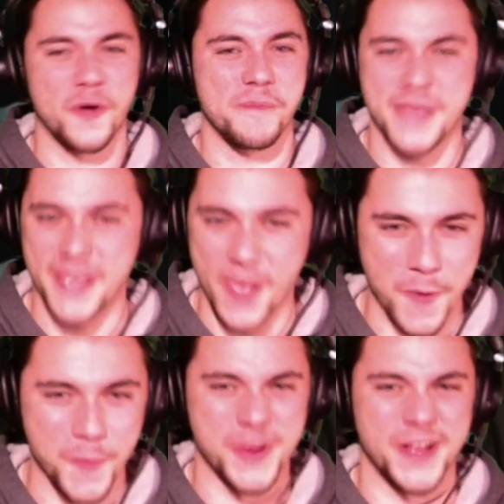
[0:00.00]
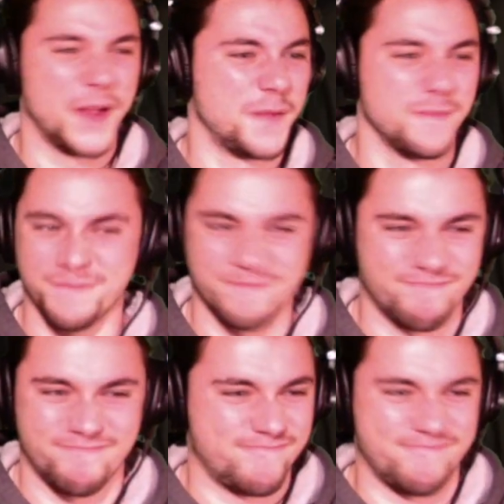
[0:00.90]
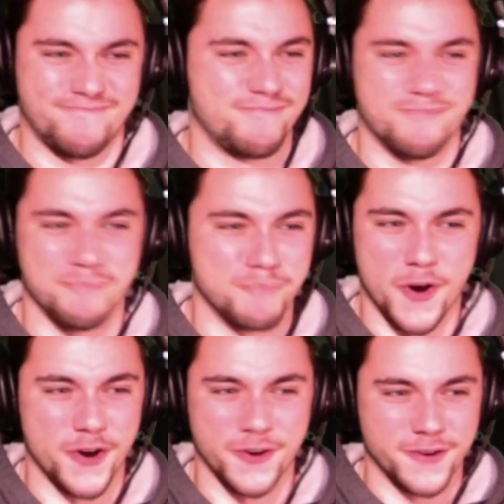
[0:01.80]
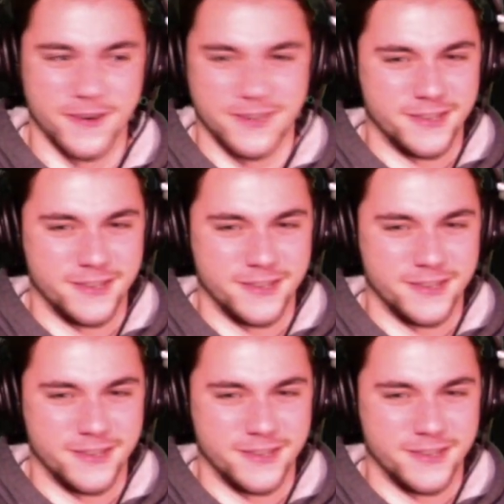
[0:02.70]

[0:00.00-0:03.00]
will be a real murder.